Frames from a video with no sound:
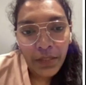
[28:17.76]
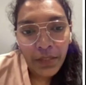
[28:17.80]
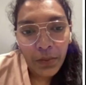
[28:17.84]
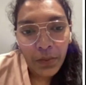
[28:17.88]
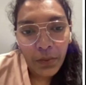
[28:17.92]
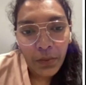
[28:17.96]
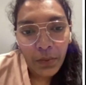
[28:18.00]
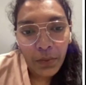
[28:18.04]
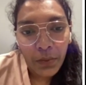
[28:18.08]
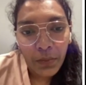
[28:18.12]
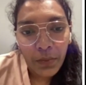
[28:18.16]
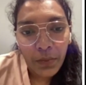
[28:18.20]

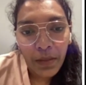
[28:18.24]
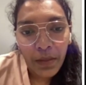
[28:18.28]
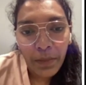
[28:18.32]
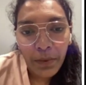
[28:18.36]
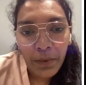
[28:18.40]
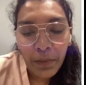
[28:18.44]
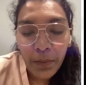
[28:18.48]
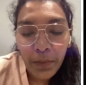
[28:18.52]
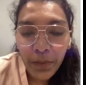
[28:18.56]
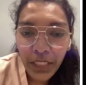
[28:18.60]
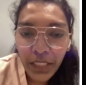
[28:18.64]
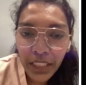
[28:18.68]
So we are
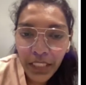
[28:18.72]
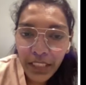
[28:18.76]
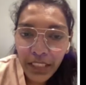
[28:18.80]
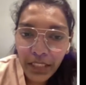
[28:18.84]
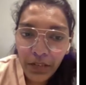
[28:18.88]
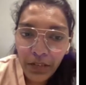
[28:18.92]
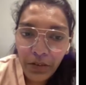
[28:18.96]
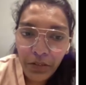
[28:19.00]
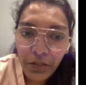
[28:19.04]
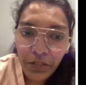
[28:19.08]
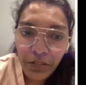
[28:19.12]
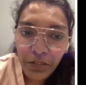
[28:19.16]
proposing a
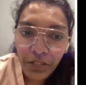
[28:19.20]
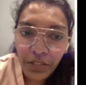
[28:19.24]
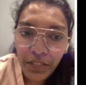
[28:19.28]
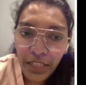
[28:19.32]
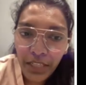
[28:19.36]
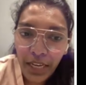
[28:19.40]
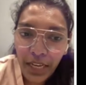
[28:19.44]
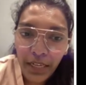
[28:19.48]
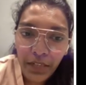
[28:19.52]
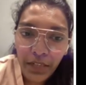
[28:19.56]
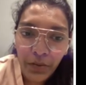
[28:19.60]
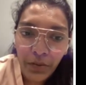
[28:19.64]

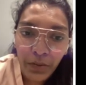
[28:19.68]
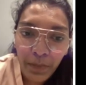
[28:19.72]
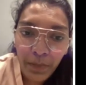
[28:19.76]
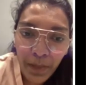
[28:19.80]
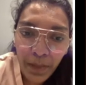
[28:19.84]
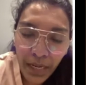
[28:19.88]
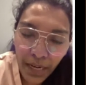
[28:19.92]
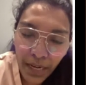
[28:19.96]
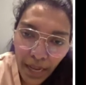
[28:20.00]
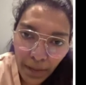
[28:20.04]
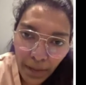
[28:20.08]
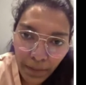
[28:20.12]
solution that could
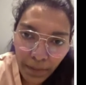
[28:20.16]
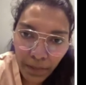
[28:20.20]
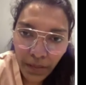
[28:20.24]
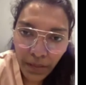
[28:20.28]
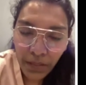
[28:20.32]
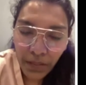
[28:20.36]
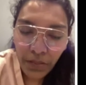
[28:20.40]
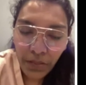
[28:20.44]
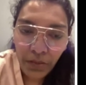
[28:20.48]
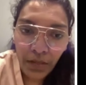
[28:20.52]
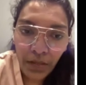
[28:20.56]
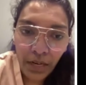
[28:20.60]
be
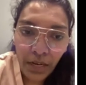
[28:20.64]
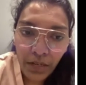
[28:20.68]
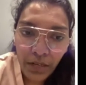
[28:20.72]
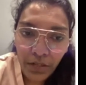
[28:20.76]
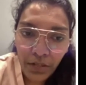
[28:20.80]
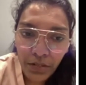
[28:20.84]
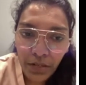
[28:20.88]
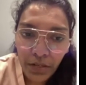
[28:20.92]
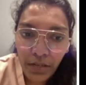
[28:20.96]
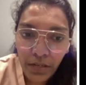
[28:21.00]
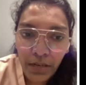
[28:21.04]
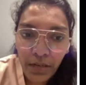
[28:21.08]
adapted to
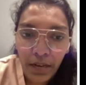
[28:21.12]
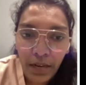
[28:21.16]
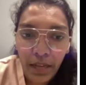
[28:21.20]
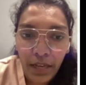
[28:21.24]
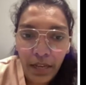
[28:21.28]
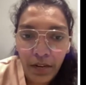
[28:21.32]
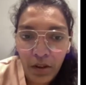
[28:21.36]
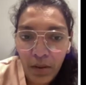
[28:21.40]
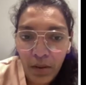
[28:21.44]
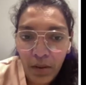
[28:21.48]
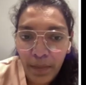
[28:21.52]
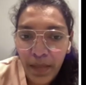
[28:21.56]
cultural,
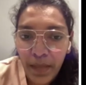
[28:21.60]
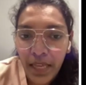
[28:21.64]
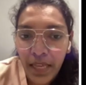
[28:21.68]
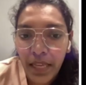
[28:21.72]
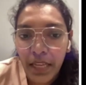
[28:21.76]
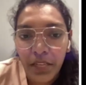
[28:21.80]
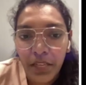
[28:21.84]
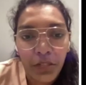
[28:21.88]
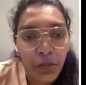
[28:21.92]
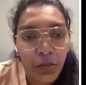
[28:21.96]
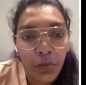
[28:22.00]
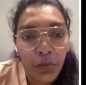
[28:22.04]
economic,
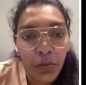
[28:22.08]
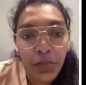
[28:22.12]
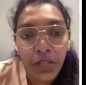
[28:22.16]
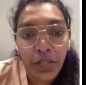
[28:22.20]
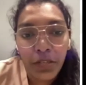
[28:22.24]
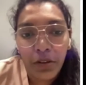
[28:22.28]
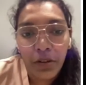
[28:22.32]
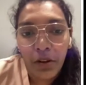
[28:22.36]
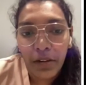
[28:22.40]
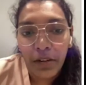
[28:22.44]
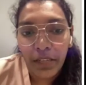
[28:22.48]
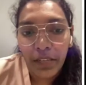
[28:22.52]
and
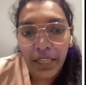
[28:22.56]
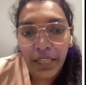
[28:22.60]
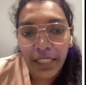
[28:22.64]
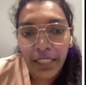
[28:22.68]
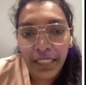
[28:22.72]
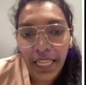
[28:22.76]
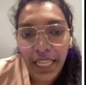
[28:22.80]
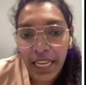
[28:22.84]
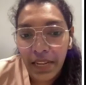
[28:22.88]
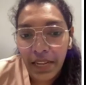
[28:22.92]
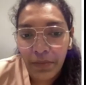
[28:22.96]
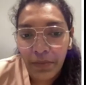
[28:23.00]
social
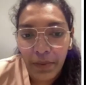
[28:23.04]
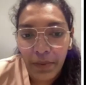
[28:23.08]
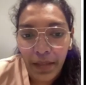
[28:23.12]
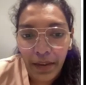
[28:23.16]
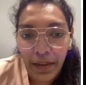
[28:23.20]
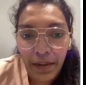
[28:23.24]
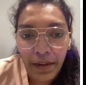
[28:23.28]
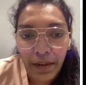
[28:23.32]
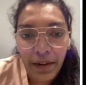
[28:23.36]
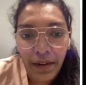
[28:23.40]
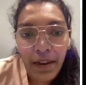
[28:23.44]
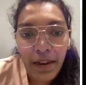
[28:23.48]
contexts
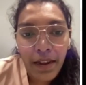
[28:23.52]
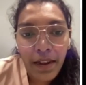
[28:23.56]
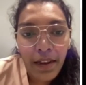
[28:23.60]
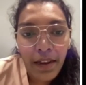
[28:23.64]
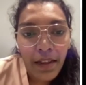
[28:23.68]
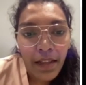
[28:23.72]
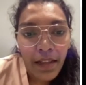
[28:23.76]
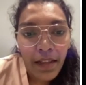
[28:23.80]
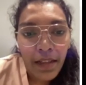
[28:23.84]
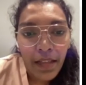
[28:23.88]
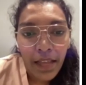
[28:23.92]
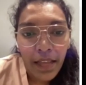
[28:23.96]
anywhere.
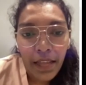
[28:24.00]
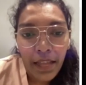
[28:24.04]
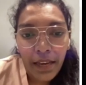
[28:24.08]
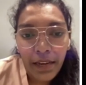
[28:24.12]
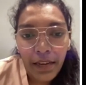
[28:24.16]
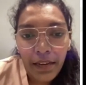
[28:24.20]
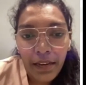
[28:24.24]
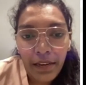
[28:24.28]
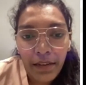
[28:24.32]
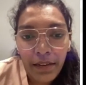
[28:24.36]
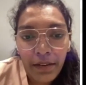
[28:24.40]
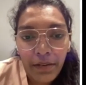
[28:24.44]

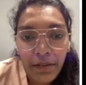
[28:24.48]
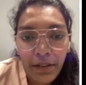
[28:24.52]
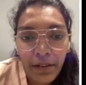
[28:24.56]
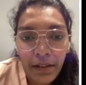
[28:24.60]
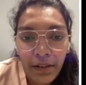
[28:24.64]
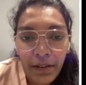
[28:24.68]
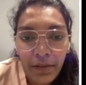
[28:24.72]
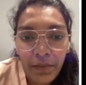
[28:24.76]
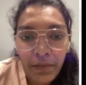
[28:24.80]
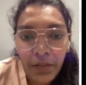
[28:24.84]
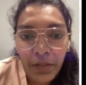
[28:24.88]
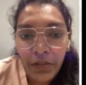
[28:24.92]
And
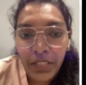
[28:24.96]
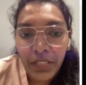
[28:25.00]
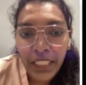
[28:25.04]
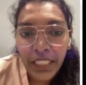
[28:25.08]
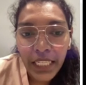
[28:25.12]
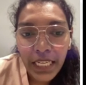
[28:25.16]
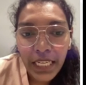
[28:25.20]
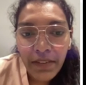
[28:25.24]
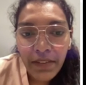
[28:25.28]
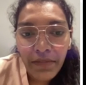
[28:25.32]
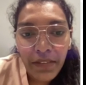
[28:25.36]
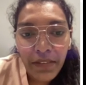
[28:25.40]
we could
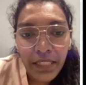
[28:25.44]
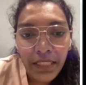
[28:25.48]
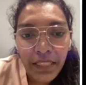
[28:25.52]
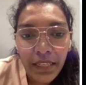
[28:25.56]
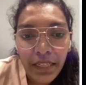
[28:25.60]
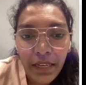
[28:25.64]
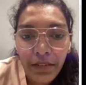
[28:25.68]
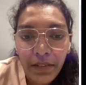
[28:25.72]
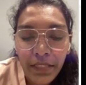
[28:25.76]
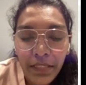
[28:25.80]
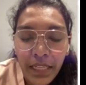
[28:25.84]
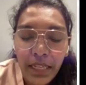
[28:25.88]

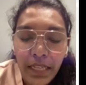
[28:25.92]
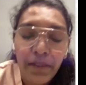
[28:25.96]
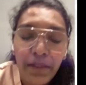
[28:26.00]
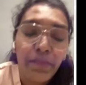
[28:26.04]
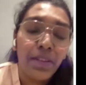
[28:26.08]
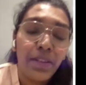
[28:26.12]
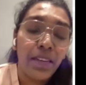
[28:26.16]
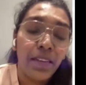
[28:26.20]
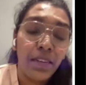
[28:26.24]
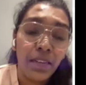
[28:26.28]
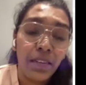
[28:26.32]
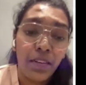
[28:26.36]

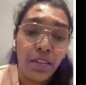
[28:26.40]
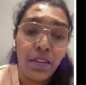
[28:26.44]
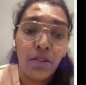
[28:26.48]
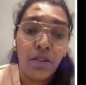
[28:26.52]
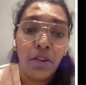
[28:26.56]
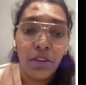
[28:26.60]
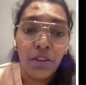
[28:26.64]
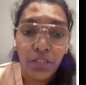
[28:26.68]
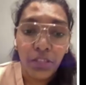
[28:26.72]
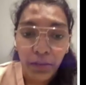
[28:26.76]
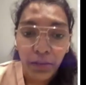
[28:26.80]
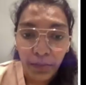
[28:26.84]

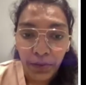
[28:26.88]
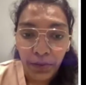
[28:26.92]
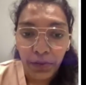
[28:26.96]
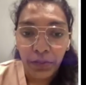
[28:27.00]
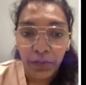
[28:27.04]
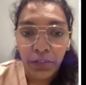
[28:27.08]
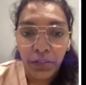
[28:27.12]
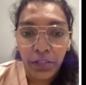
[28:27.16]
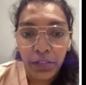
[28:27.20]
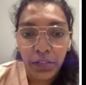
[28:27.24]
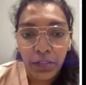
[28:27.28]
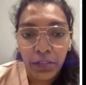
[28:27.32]
significantly
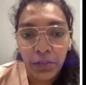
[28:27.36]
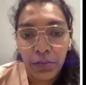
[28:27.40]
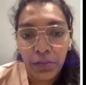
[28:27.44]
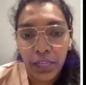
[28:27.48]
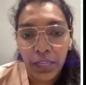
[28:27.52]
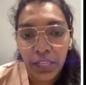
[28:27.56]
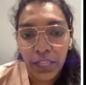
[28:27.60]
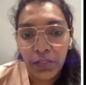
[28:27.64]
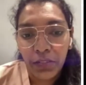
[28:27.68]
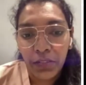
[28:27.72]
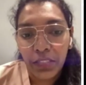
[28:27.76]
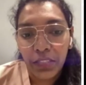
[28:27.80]
contribute to
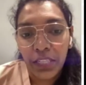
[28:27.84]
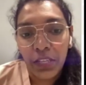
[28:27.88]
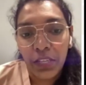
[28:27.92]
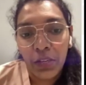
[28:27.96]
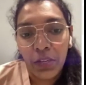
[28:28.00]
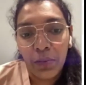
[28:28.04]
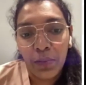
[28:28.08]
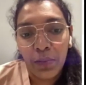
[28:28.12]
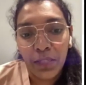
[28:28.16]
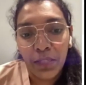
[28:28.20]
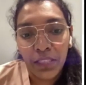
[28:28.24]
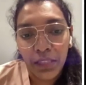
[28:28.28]
reducing
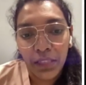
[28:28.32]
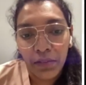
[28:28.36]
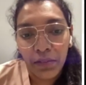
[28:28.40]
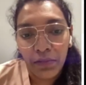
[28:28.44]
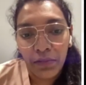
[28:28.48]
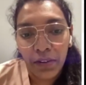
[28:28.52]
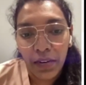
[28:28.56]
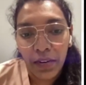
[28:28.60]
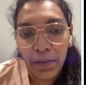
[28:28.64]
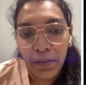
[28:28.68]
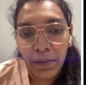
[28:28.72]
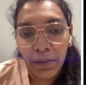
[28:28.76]
human
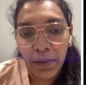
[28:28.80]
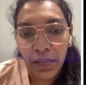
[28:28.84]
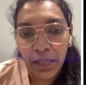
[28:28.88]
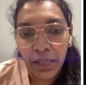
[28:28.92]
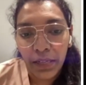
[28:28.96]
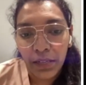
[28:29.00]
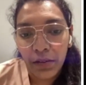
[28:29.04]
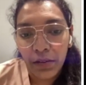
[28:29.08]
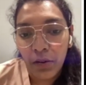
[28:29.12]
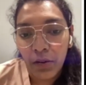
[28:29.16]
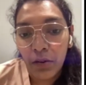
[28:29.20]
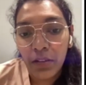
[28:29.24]
suffering,
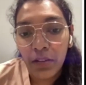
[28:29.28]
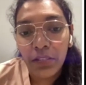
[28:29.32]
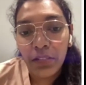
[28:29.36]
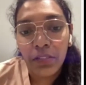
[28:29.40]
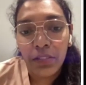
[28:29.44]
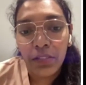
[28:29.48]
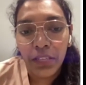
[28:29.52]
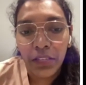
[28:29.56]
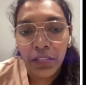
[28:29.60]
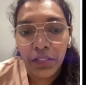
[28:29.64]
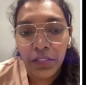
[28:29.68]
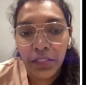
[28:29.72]
but
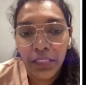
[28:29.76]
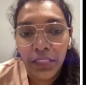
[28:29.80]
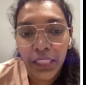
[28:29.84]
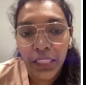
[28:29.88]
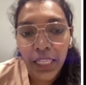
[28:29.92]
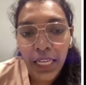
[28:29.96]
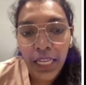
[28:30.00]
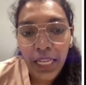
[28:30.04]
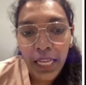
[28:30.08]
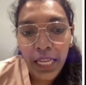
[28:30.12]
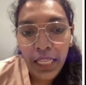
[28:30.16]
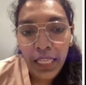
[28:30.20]
also reduce
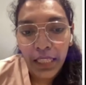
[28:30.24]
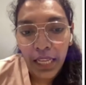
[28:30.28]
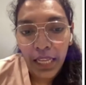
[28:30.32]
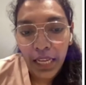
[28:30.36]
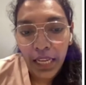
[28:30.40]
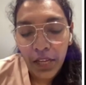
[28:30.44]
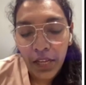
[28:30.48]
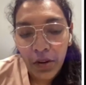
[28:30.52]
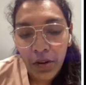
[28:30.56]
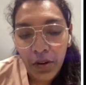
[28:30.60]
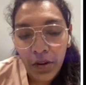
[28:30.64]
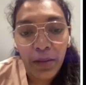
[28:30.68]

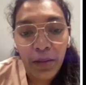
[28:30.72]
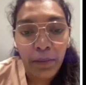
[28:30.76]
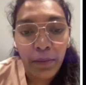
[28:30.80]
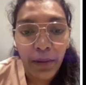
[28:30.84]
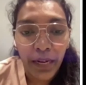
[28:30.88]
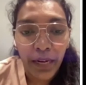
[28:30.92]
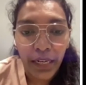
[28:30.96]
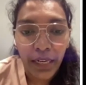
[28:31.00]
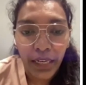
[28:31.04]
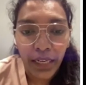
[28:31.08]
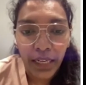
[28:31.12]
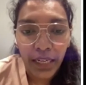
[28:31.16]
the economic
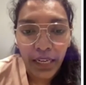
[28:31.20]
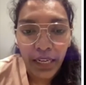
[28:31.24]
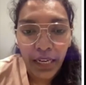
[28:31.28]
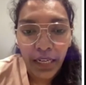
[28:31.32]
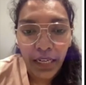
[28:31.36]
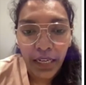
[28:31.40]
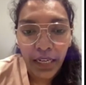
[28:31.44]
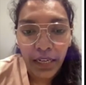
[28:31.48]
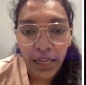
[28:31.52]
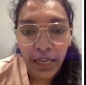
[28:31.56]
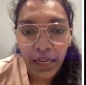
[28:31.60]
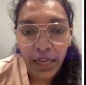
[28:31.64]
burden
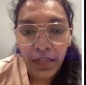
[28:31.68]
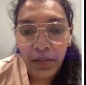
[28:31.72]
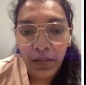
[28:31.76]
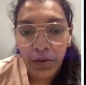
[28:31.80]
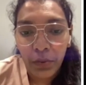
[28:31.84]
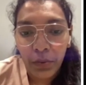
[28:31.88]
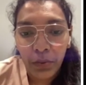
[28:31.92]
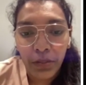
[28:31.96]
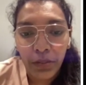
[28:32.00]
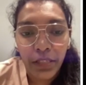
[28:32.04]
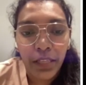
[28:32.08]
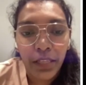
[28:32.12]
and create
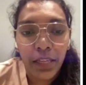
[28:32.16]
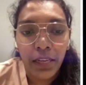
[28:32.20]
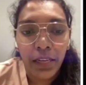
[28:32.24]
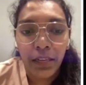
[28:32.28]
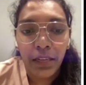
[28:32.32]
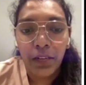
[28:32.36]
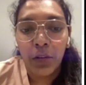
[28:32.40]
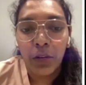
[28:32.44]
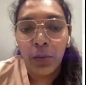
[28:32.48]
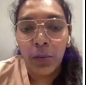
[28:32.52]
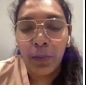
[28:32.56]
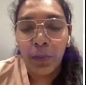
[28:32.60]
growth
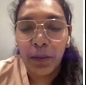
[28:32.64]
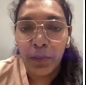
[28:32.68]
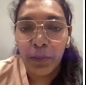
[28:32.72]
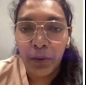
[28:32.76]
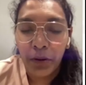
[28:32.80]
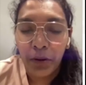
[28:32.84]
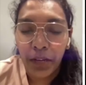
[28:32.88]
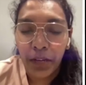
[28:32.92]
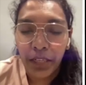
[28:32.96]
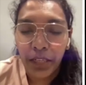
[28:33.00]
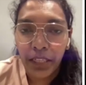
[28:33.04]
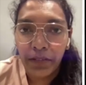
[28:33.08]
in global
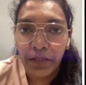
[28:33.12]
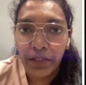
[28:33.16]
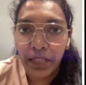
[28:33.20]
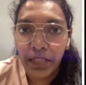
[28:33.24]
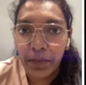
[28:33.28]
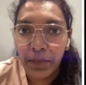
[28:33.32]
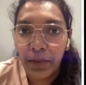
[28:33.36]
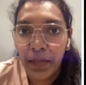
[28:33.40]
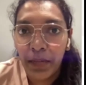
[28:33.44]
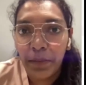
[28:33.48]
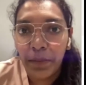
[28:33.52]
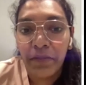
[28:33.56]

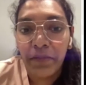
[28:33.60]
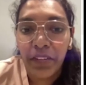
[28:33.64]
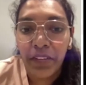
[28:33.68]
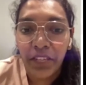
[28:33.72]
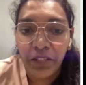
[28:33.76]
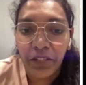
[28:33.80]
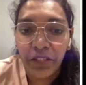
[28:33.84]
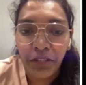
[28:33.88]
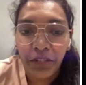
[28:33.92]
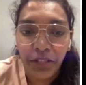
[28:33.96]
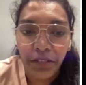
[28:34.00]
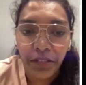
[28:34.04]
productivity by
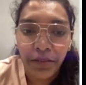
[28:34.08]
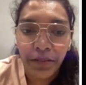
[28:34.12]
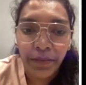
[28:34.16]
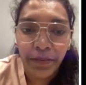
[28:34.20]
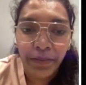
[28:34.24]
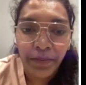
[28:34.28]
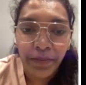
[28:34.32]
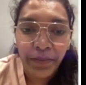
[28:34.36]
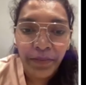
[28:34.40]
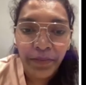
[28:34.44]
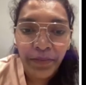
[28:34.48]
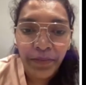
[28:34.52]
prevention.
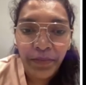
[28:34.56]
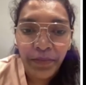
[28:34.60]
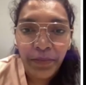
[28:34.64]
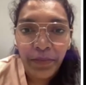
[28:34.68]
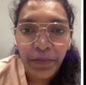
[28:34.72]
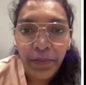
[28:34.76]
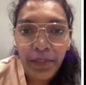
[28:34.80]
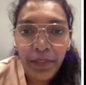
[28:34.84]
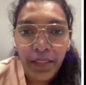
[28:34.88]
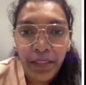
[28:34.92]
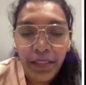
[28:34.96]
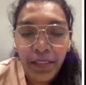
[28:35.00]

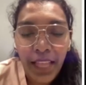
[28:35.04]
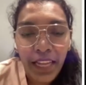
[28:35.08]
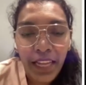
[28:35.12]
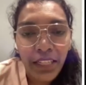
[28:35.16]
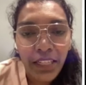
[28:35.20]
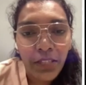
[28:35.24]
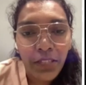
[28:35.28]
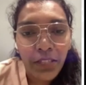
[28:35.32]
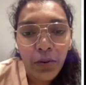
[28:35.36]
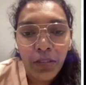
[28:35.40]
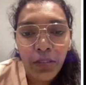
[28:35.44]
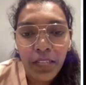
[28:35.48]

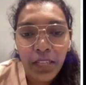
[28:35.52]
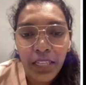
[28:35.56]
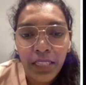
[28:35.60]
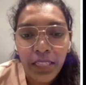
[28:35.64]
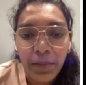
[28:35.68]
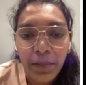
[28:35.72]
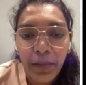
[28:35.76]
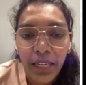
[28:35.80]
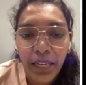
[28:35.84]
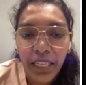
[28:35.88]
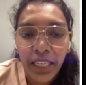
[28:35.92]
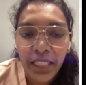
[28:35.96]
Thanks to all the
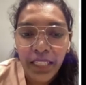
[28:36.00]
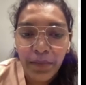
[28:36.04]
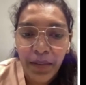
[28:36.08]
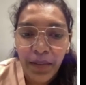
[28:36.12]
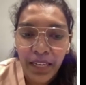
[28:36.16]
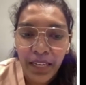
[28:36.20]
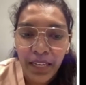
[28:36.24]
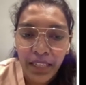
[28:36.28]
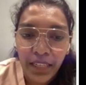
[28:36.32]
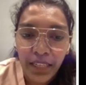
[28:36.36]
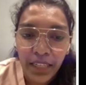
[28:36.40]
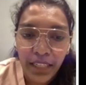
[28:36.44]
experts,
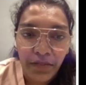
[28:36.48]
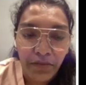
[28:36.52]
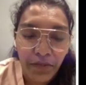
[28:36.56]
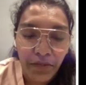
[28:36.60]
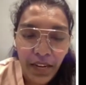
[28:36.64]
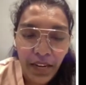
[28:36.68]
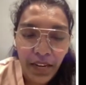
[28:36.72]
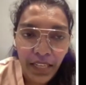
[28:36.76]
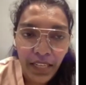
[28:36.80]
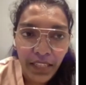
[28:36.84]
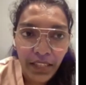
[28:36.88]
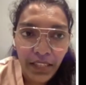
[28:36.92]
mentors,
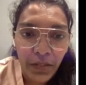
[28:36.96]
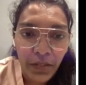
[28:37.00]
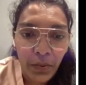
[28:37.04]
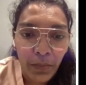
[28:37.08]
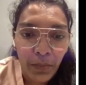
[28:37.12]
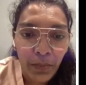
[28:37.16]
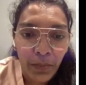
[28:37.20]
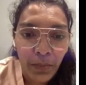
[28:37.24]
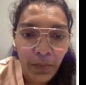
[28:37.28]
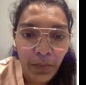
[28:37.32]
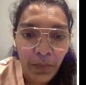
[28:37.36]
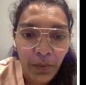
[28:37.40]
and
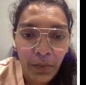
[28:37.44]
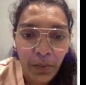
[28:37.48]
friends who